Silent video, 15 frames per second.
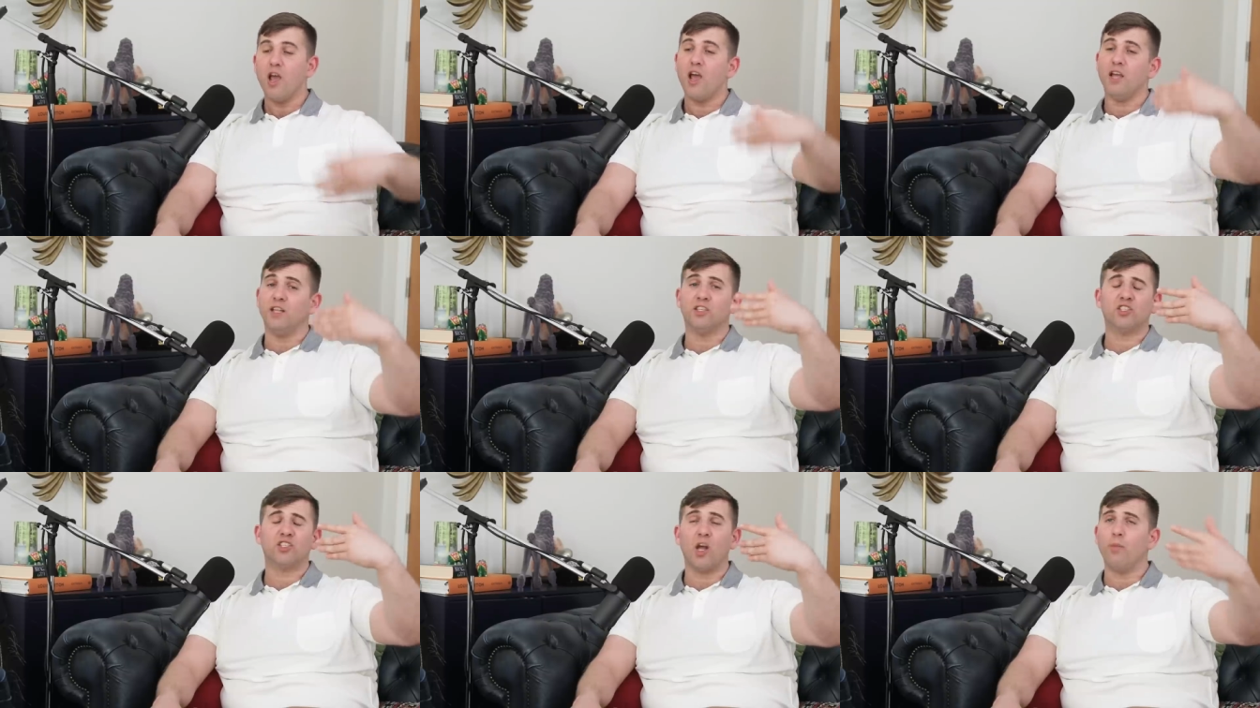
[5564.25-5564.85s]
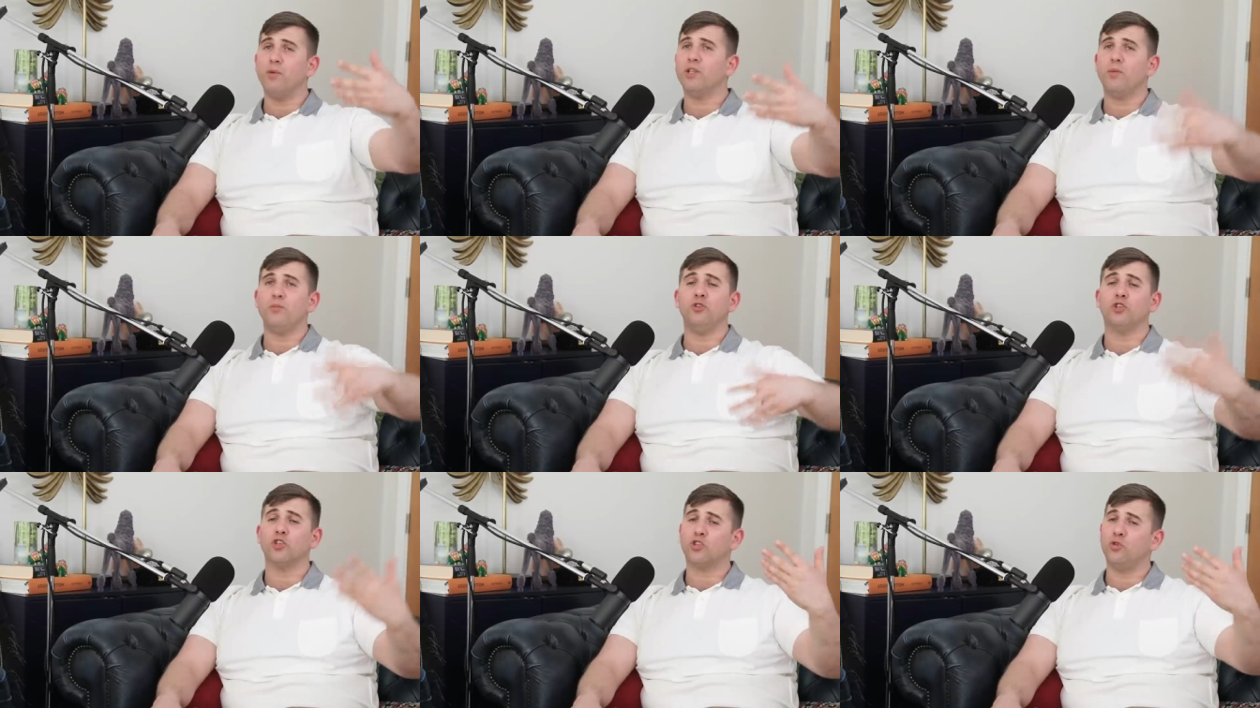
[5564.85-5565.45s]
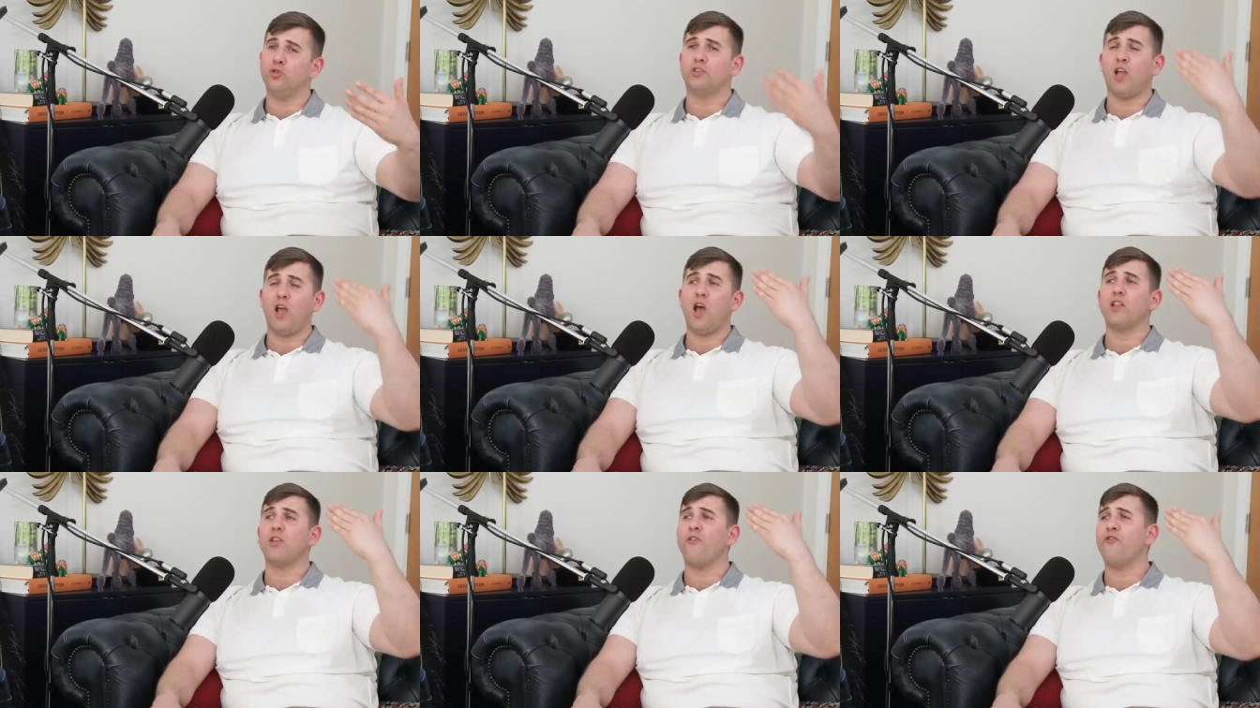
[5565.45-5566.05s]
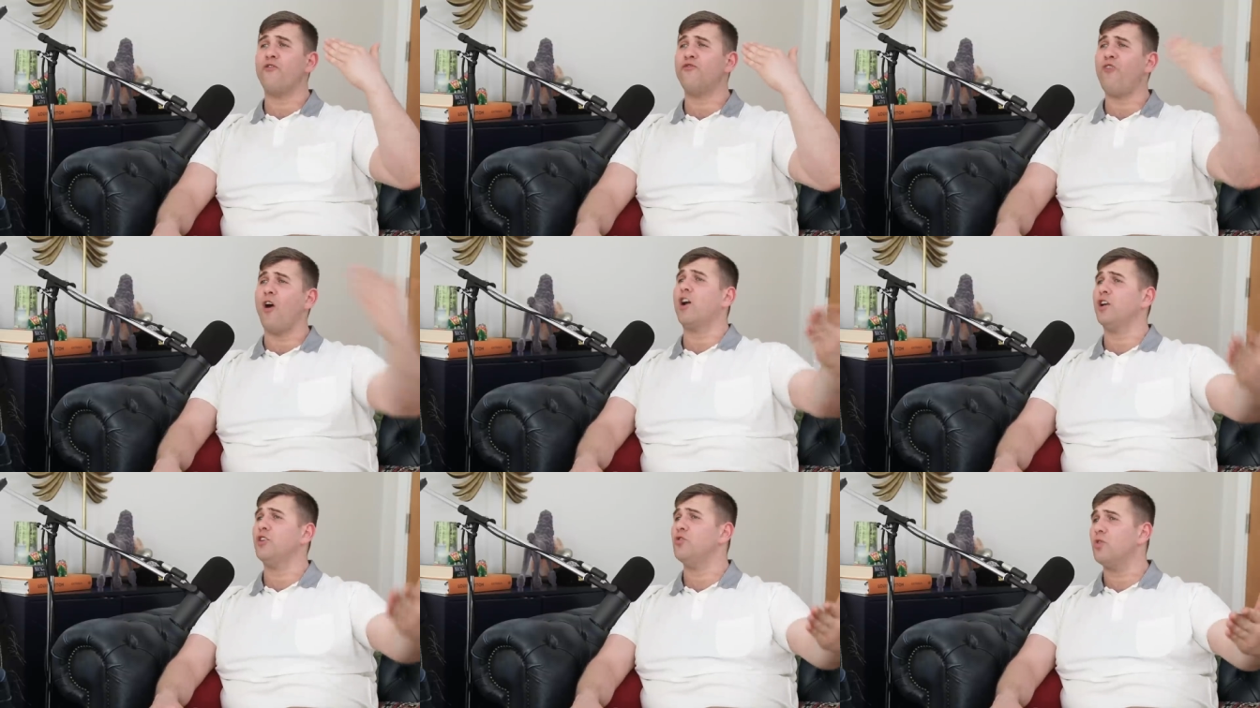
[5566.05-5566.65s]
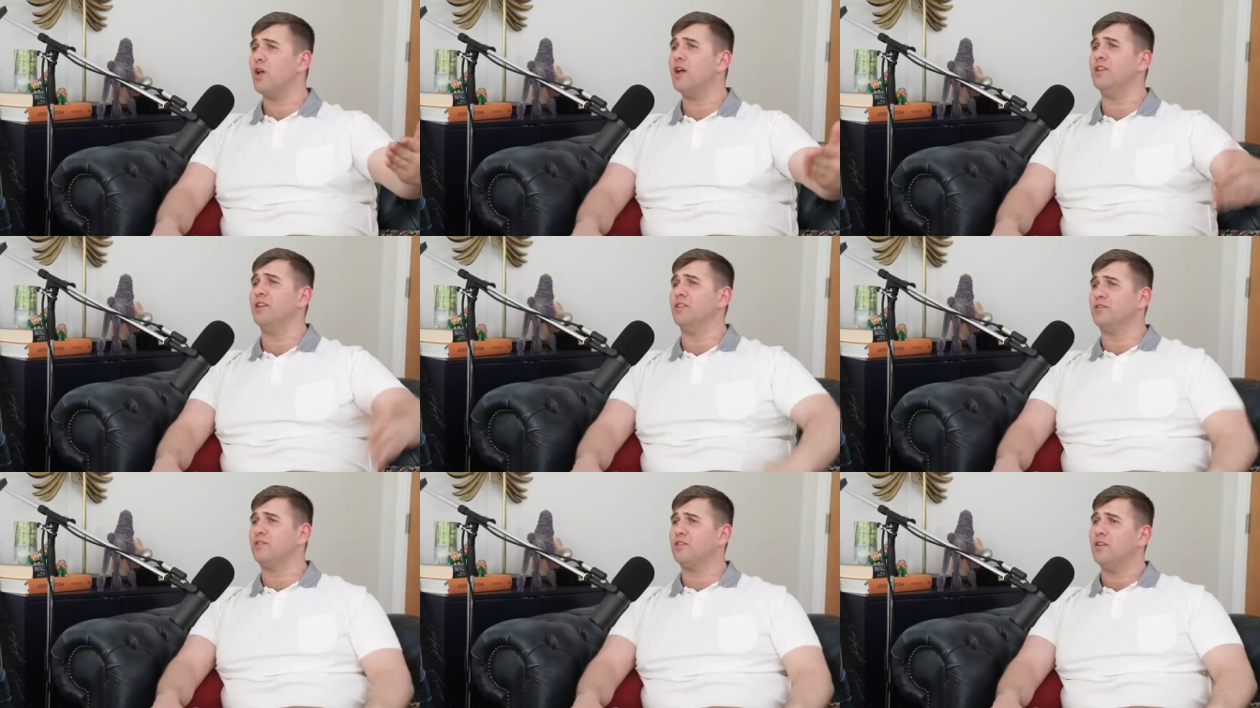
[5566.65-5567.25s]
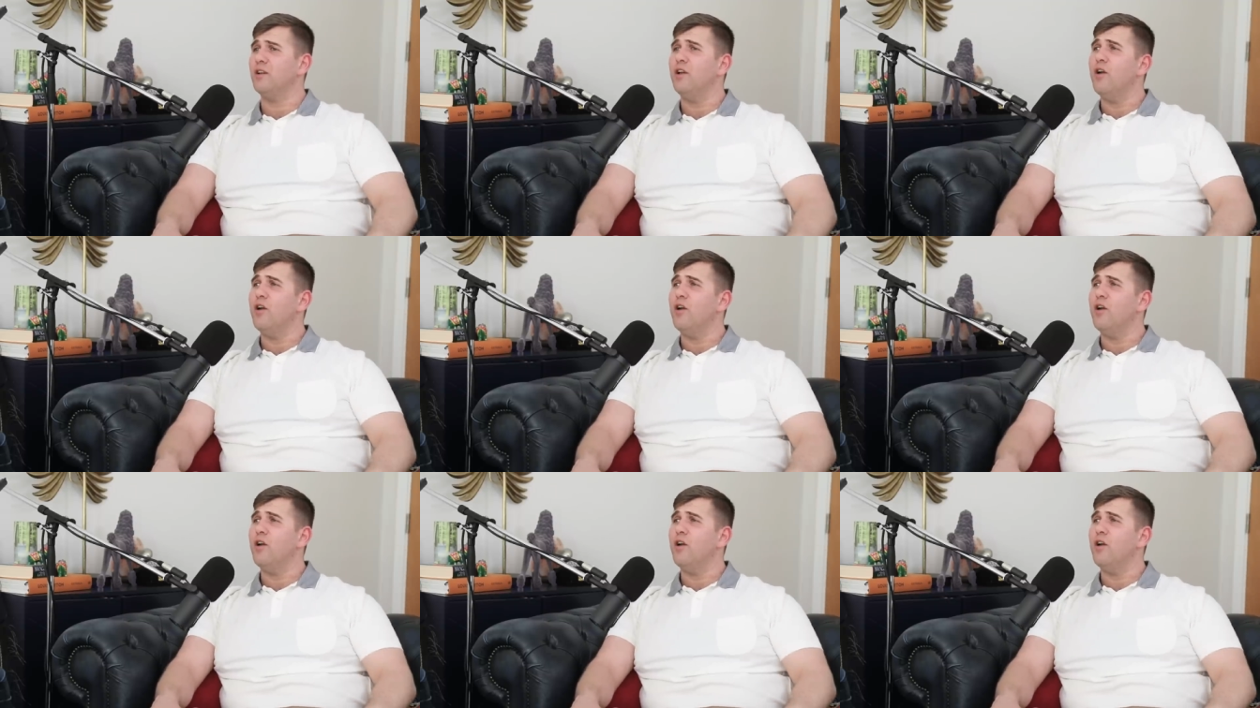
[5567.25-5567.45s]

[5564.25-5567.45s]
and some of them you just look at, how the fuck are you like this?